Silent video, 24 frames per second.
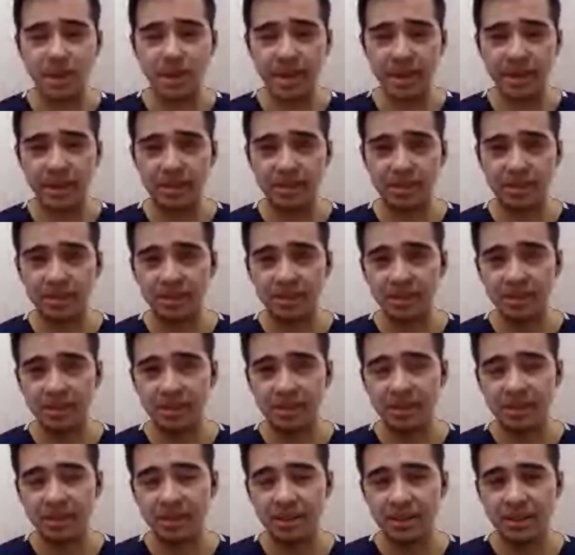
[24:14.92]
And
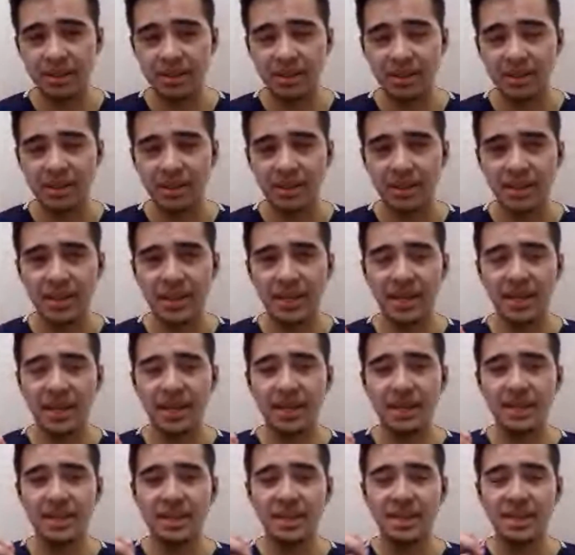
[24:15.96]
the last tip
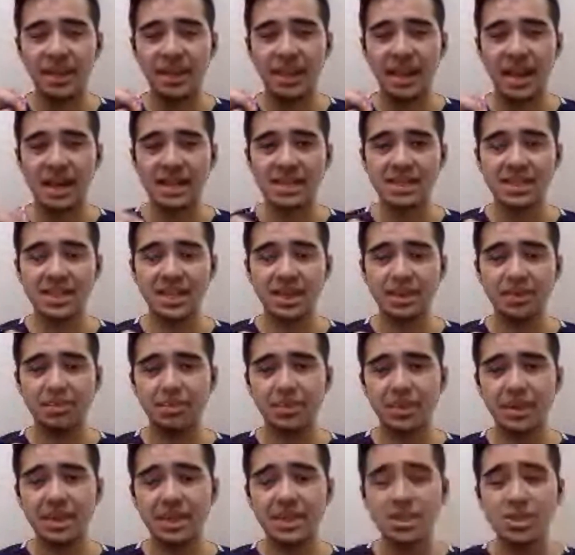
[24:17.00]
is you can
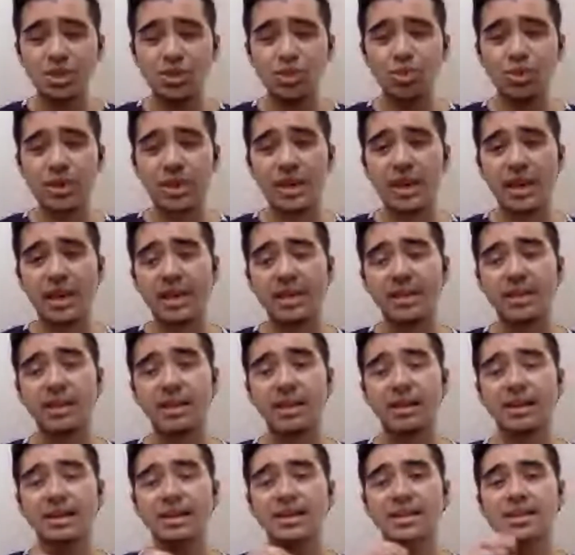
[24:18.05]
stack
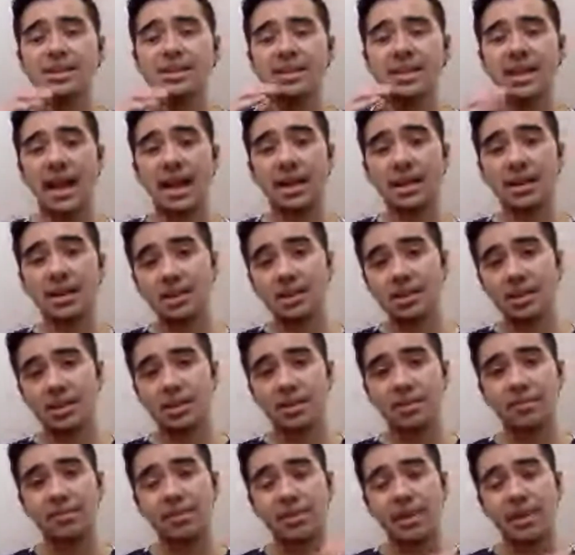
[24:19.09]
different
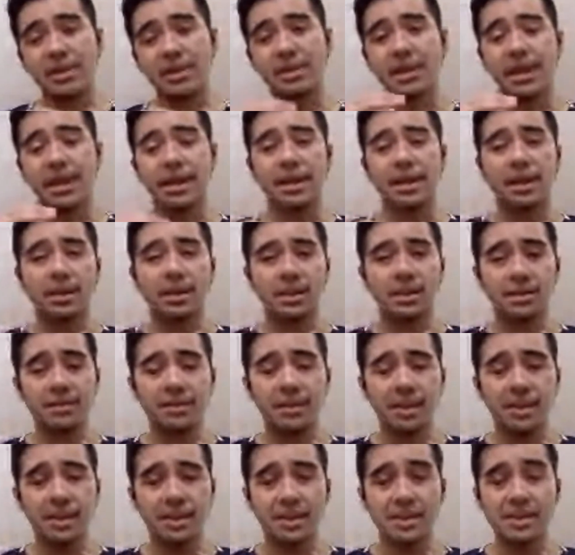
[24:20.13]
activities as a
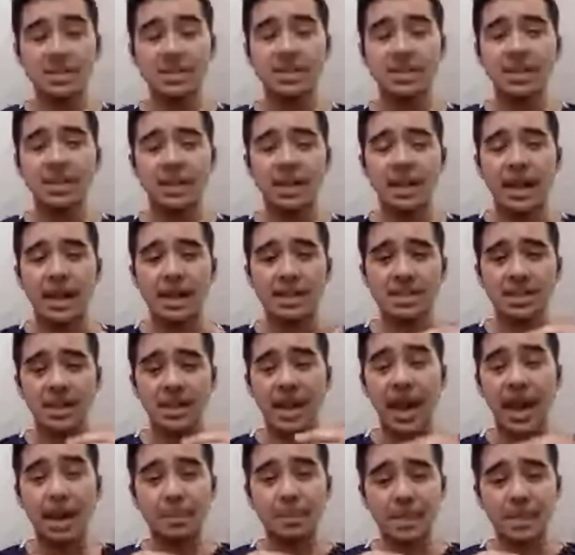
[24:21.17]
habit stack.
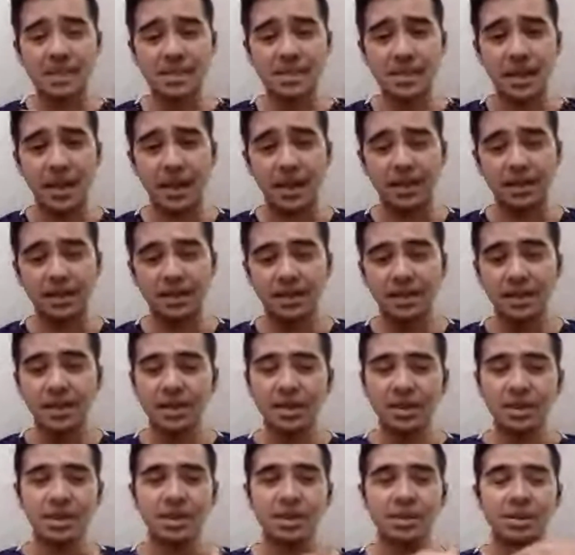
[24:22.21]
Do your
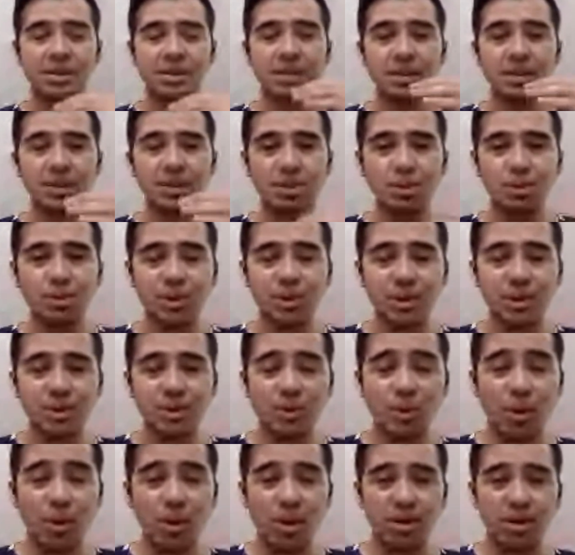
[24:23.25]
walk,
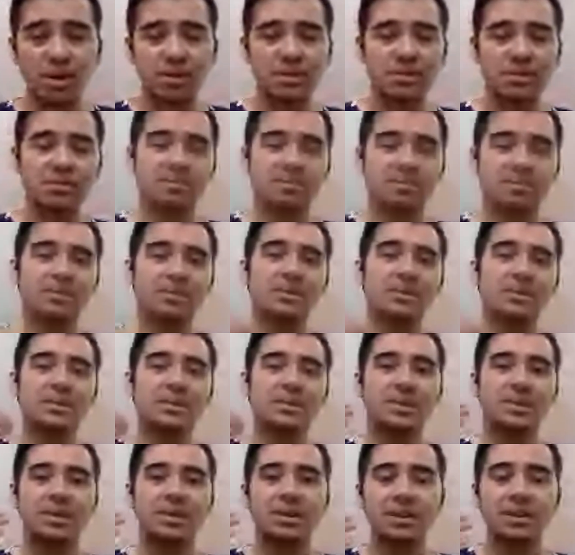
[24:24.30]
brush your
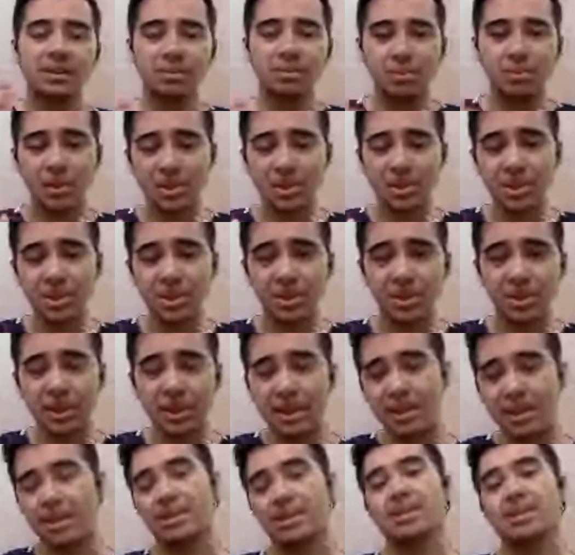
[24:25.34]
teeth,
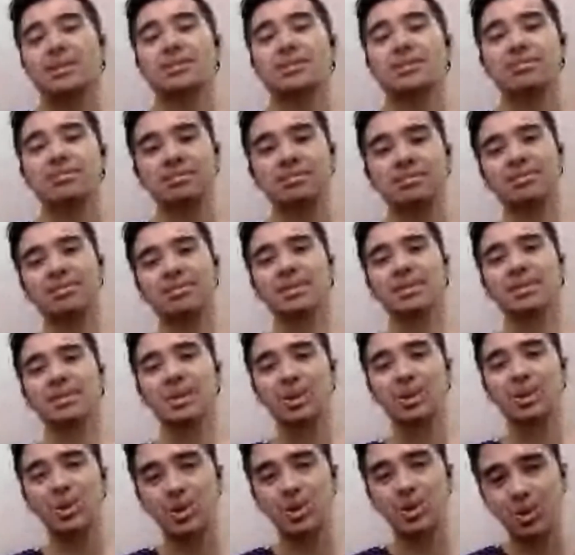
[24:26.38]
do your
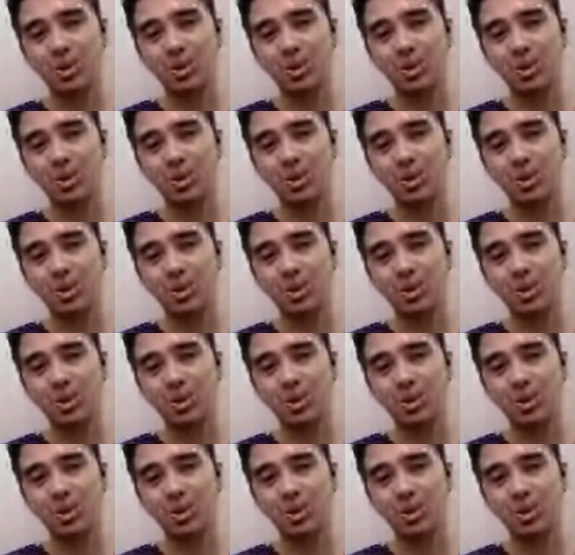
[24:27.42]
shower,